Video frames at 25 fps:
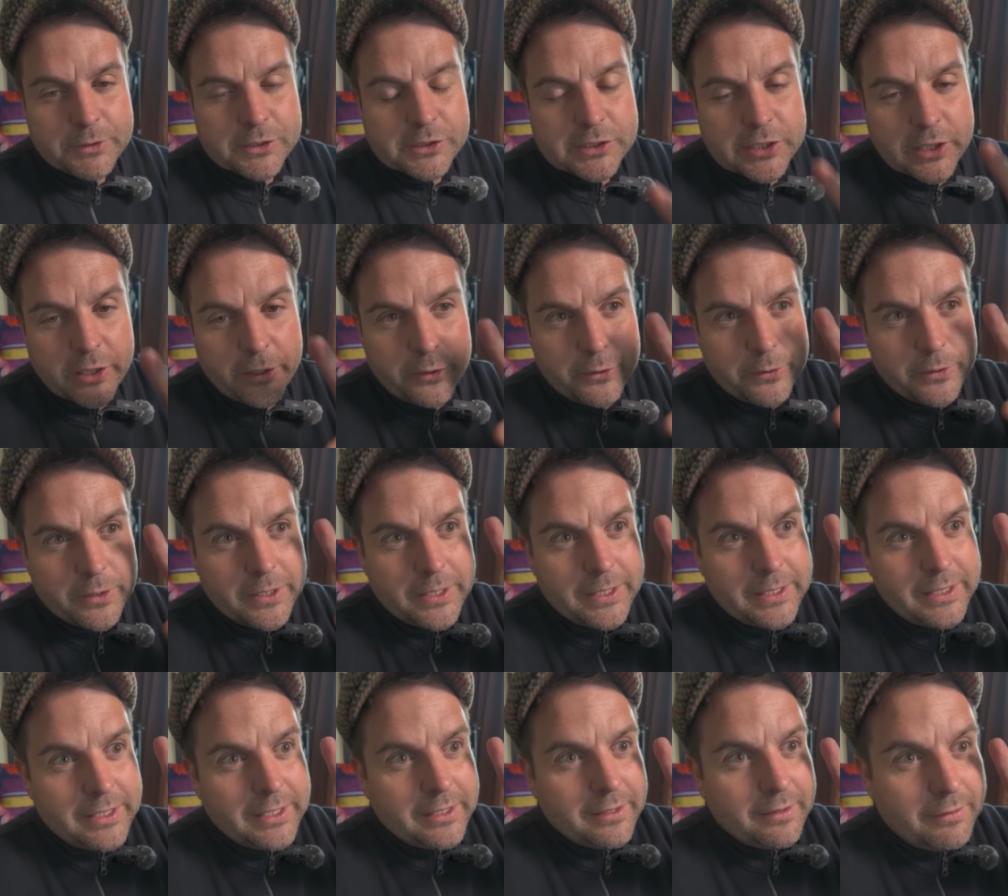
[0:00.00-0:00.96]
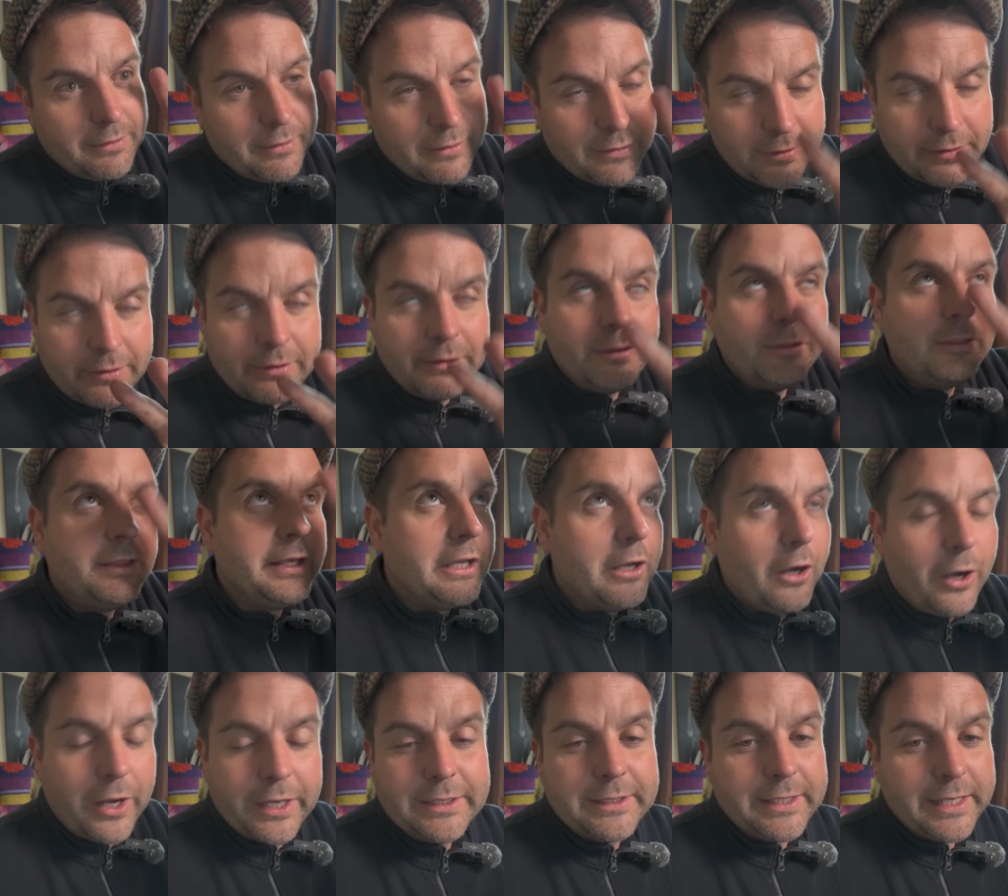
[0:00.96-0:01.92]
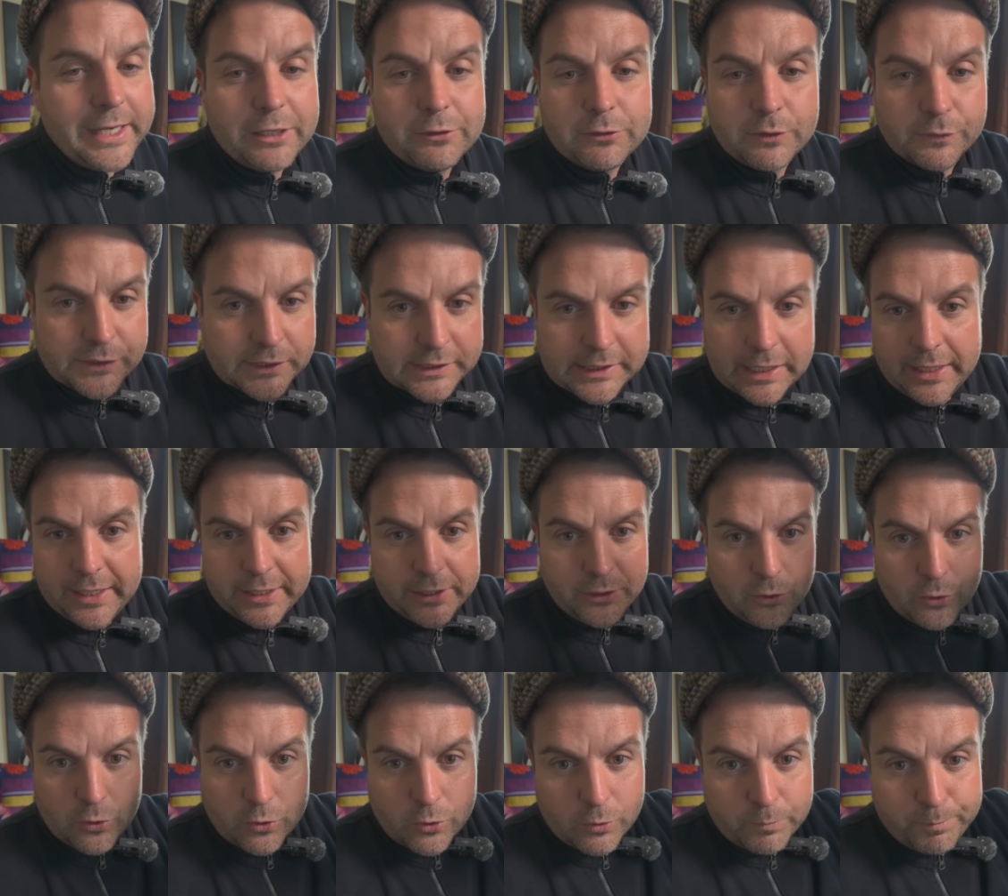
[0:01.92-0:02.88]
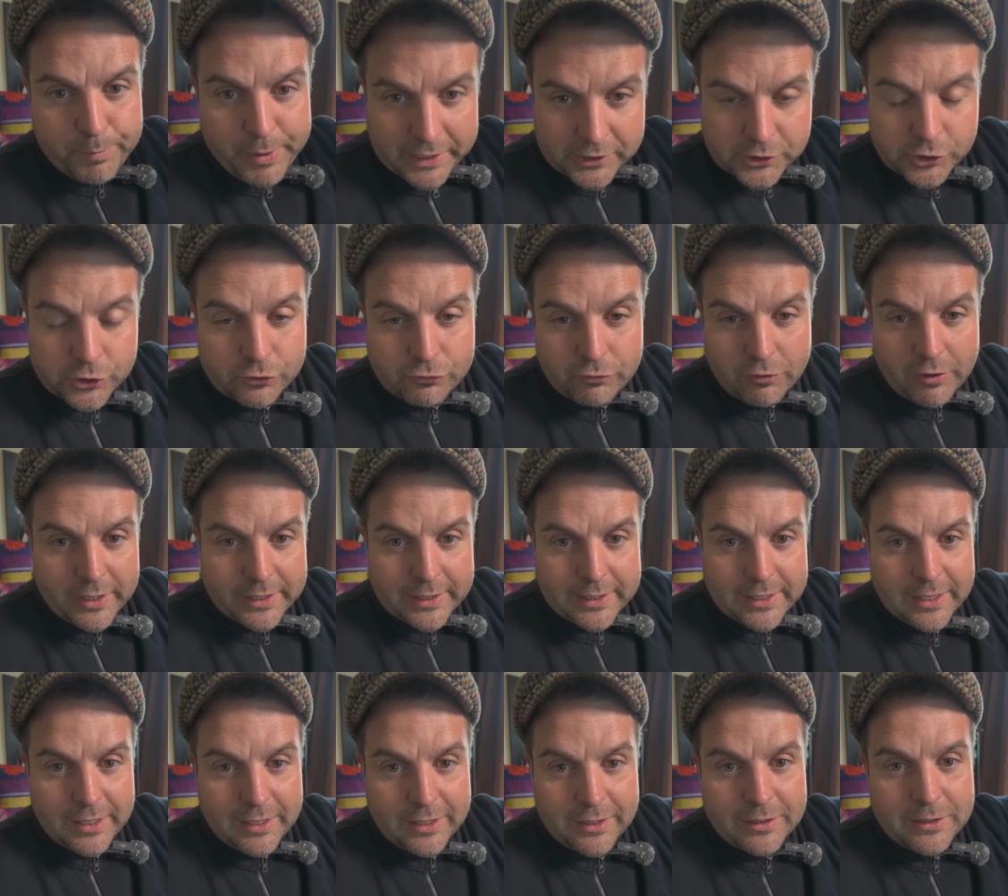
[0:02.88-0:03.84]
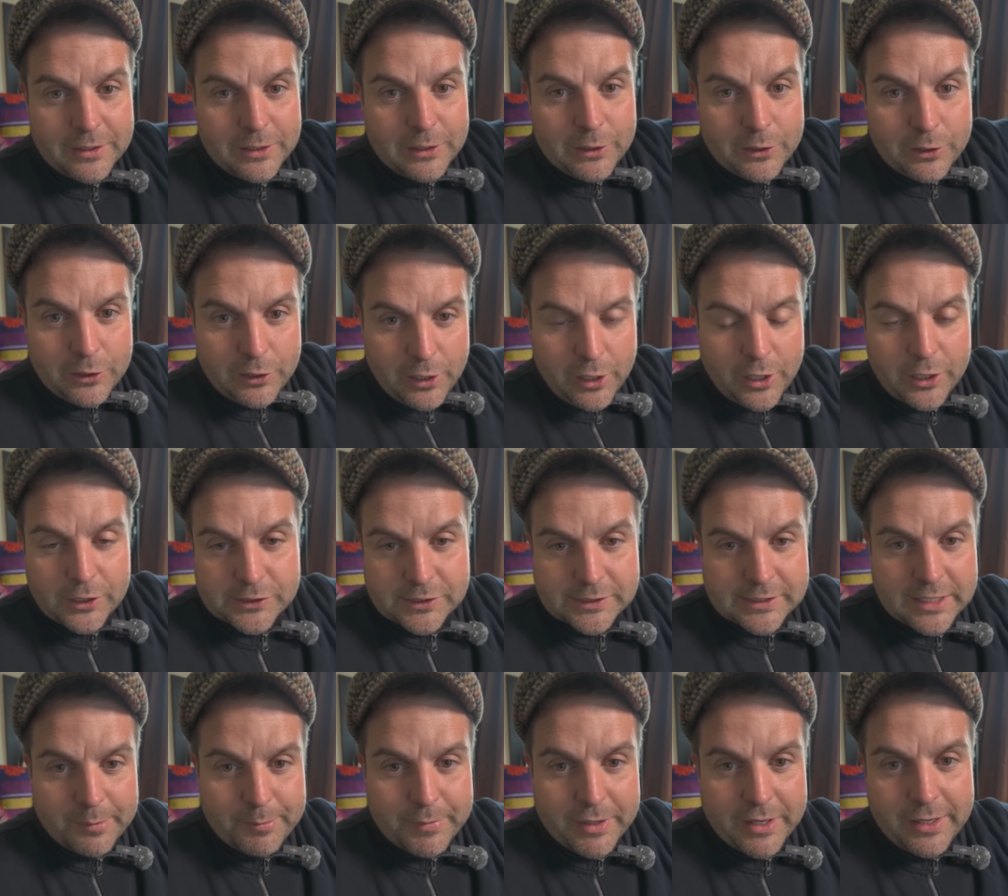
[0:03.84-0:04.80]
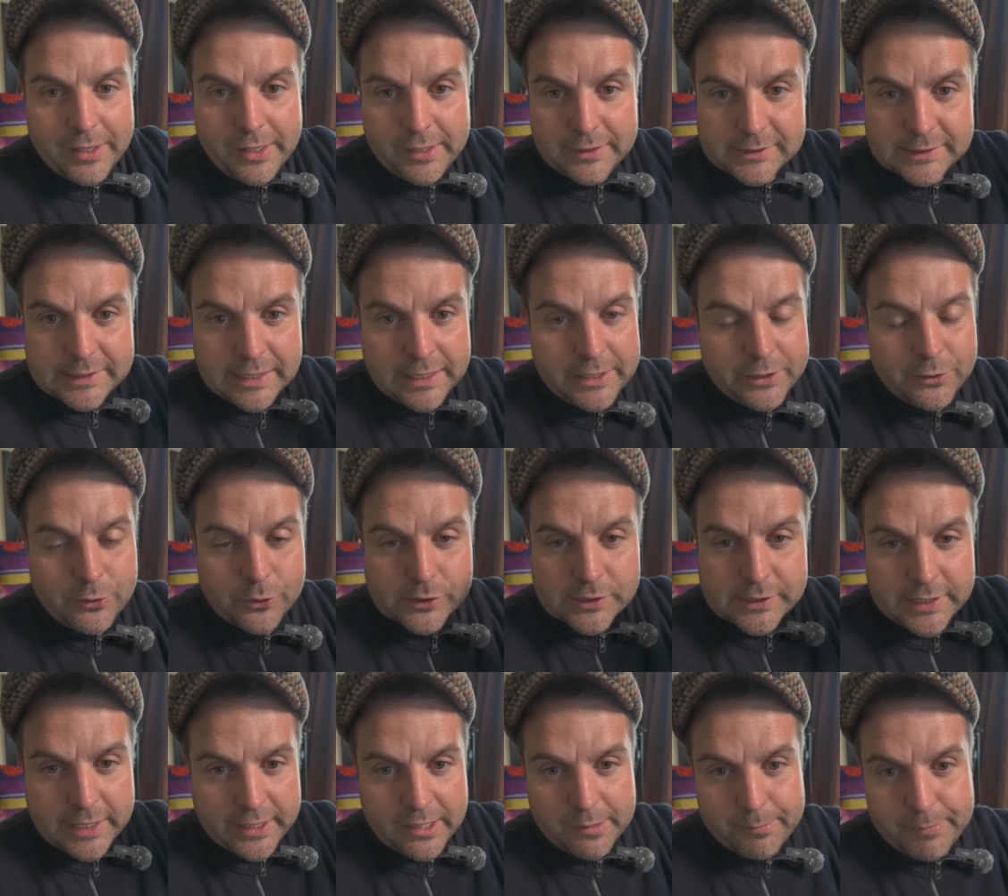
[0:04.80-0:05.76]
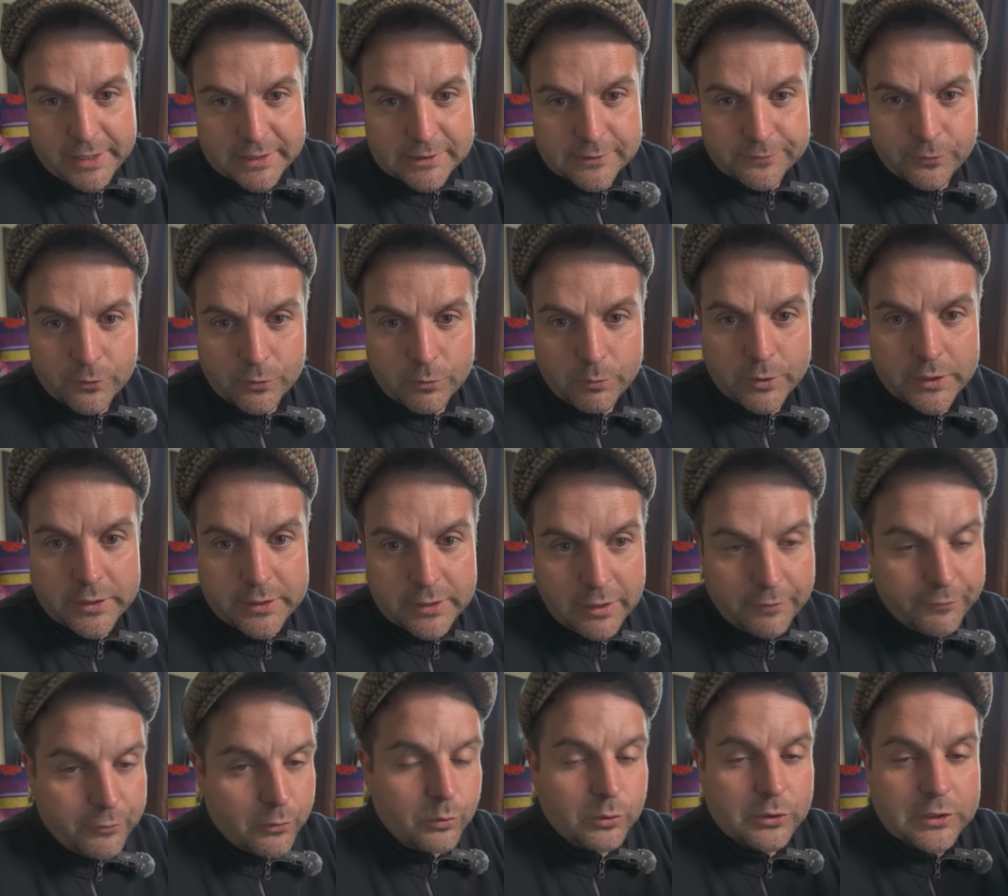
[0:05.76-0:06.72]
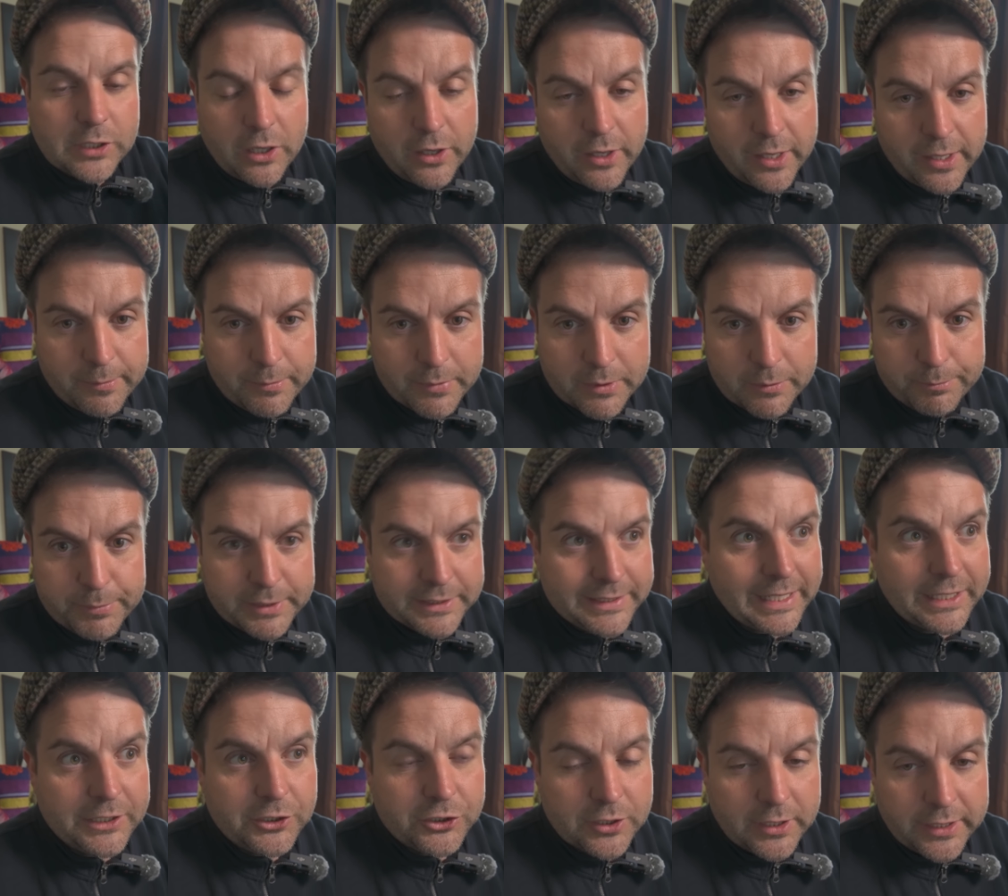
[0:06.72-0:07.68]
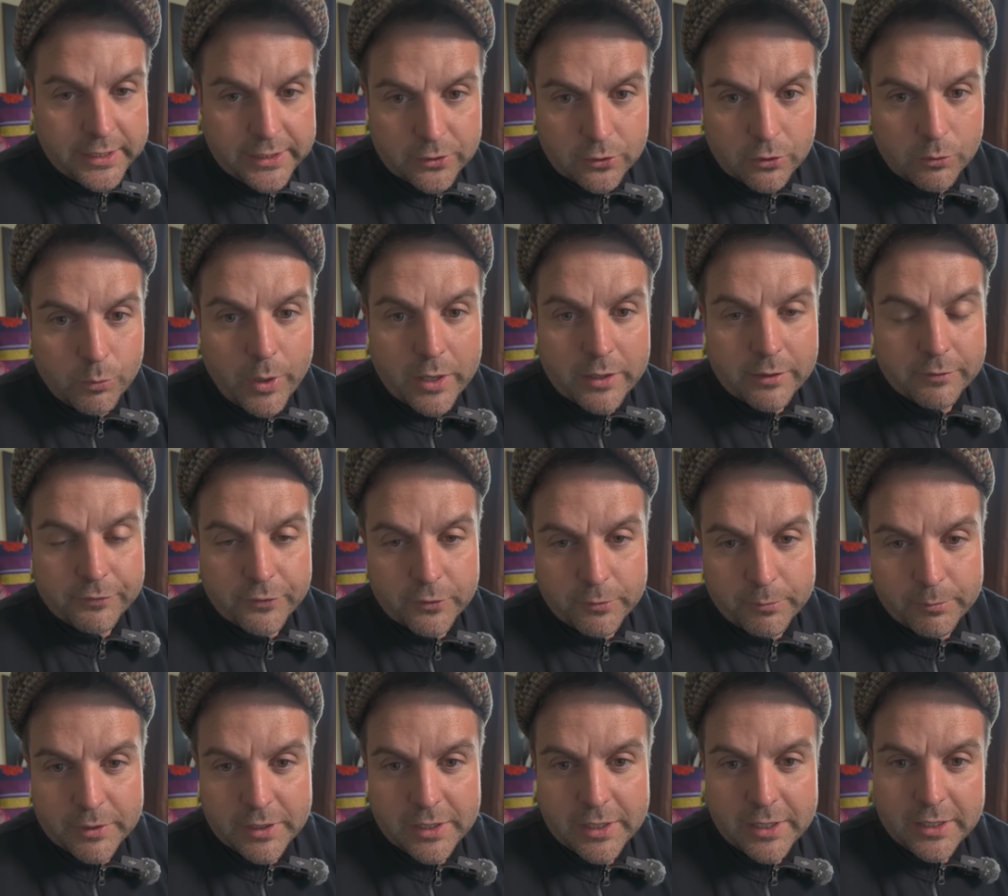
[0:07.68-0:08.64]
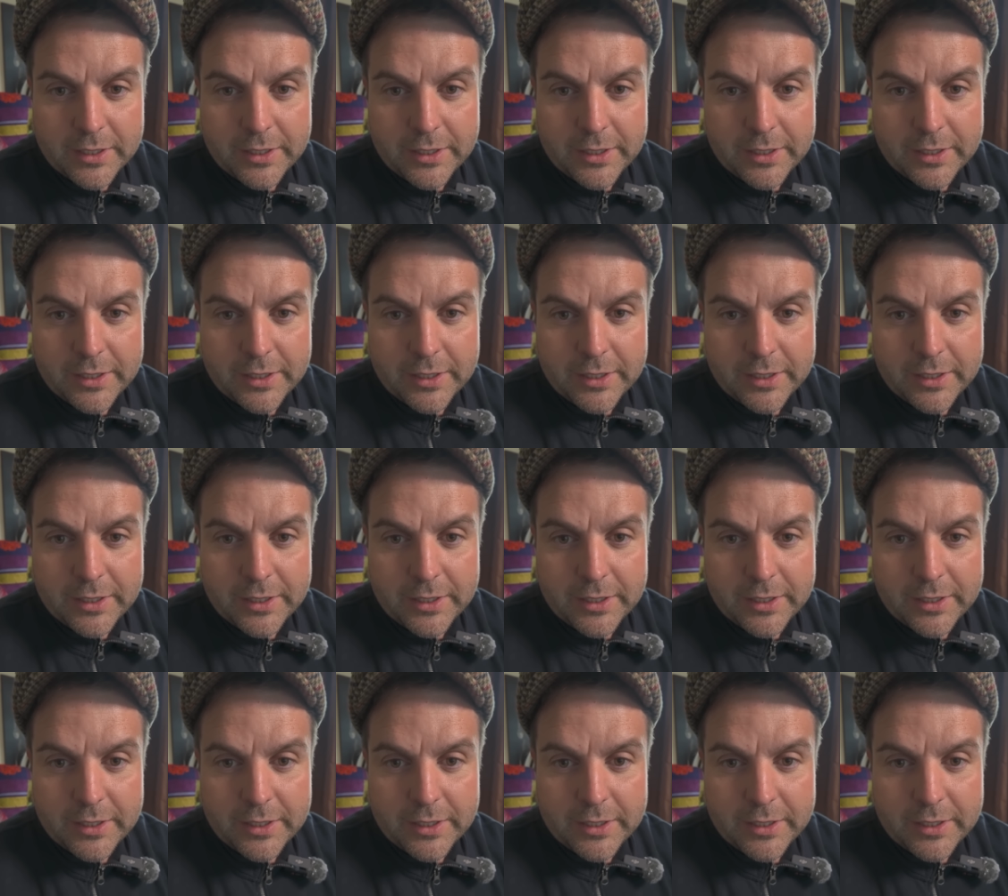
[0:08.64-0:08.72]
And so the idea of selling your best striker last summer and selling your second best forward of all time, potentially, or one of them